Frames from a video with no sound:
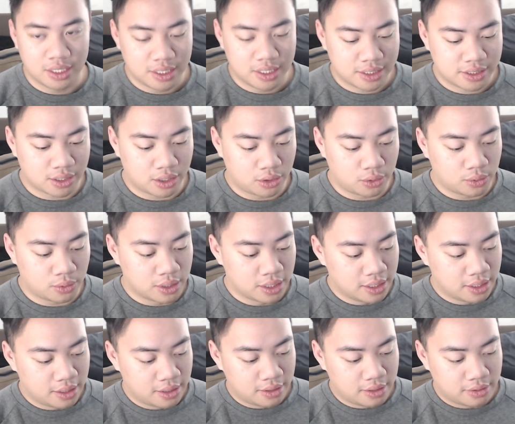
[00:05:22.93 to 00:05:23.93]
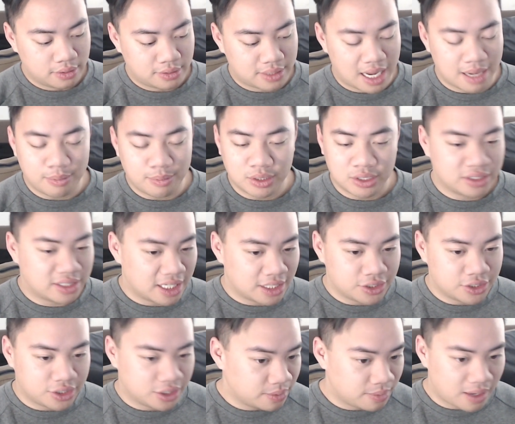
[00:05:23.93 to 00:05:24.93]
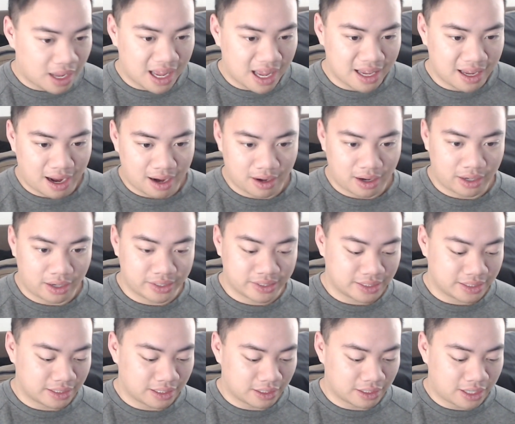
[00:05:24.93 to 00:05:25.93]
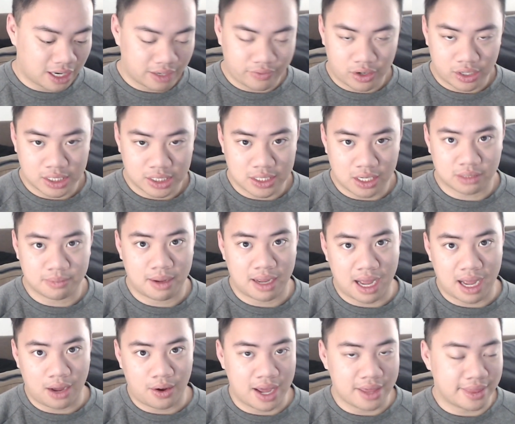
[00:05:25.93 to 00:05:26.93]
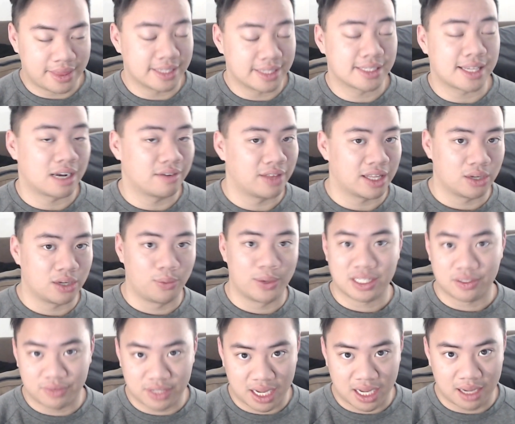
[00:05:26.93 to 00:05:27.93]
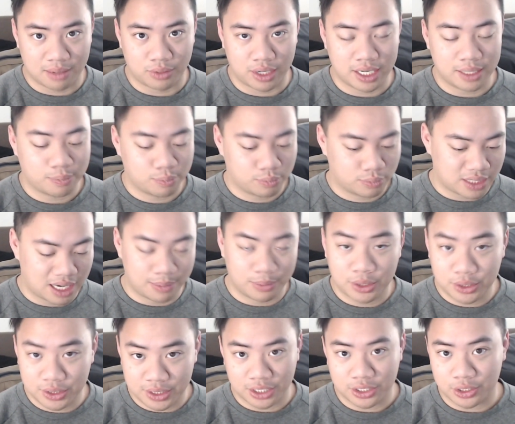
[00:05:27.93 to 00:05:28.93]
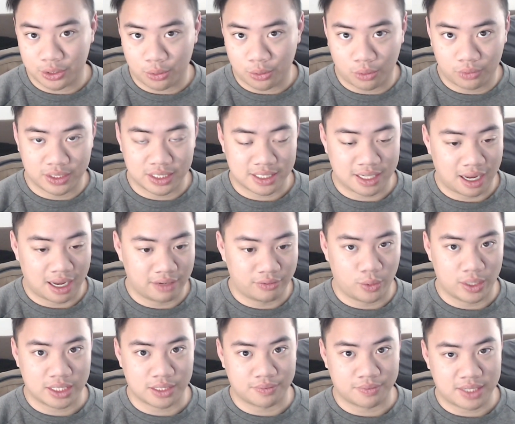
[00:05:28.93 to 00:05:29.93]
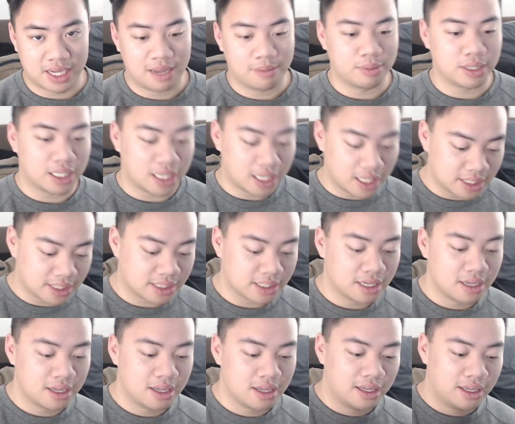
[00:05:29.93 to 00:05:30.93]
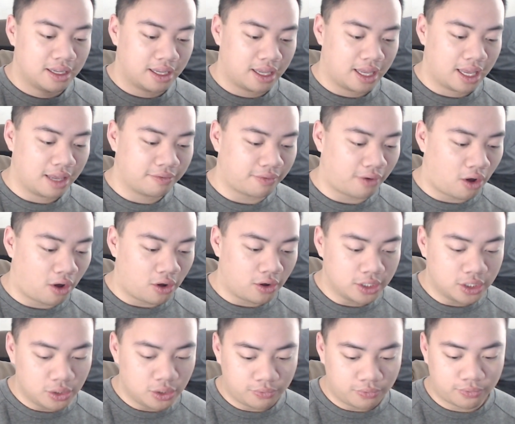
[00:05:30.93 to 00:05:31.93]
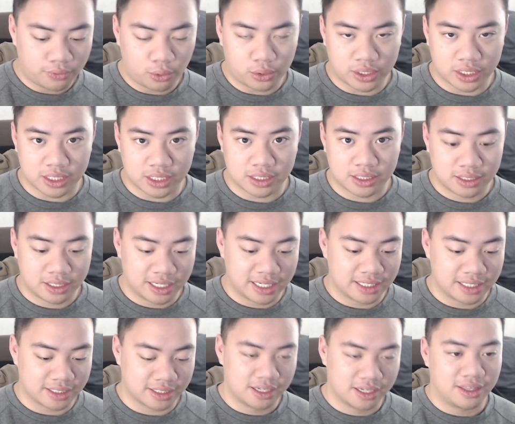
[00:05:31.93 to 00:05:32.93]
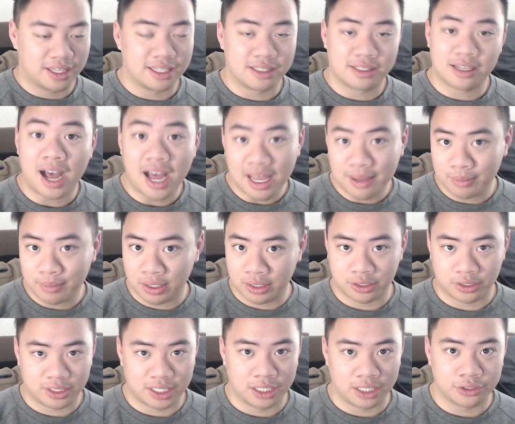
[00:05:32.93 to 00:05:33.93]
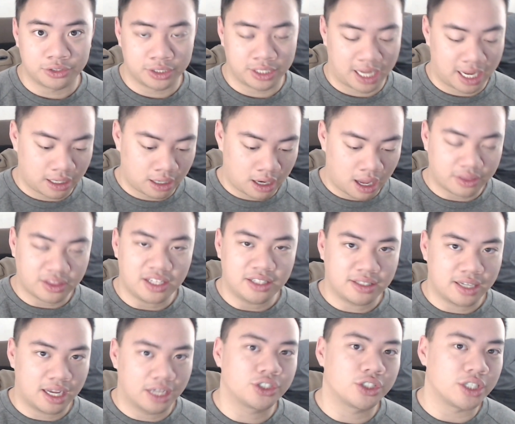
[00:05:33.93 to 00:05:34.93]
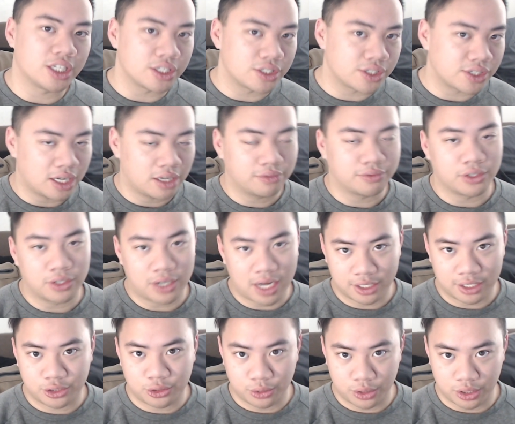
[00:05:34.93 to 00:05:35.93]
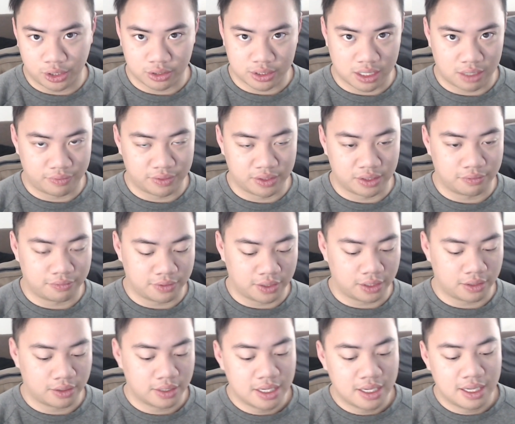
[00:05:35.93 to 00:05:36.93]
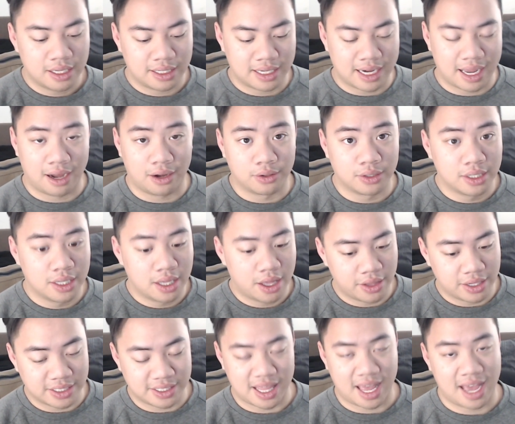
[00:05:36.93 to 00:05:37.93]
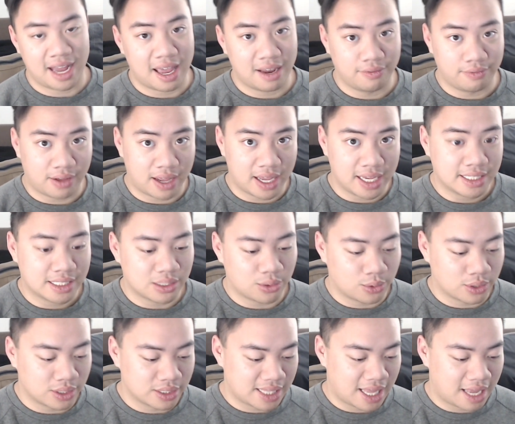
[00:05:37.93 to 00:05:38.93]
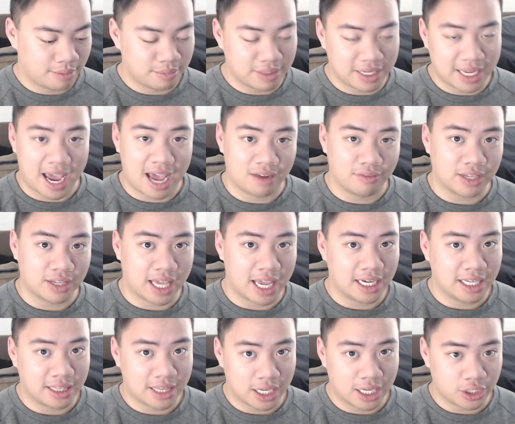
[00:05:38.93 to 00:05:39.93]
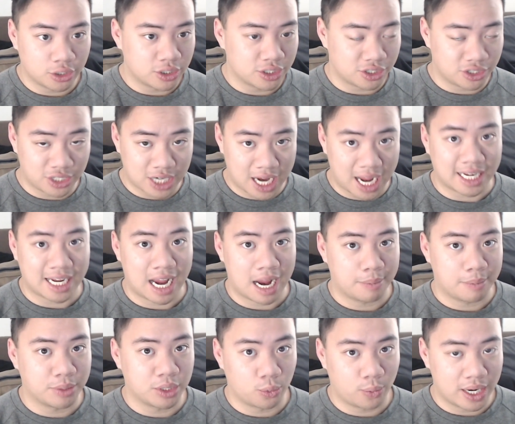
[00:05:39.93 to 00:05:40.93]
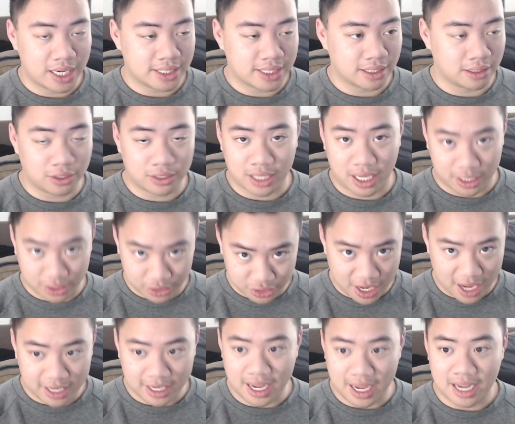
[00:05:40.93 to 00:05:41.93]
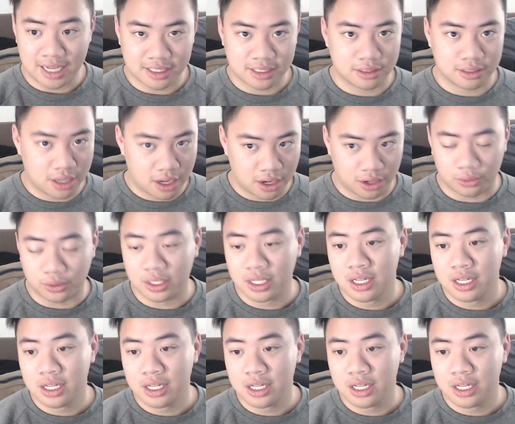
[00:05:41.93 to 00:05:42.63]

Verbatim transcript: So time under tension, I, I kind of already talked about how I think it's kind of like a waste of time, right? Time under tension is kind of a waste of time because if all you focus is the time under tension and not the tension itself, you're kind of shooting yourself in the foot. Now, is that advice or is that me advocating that you just jackhammer your weights and look like a jackass? No.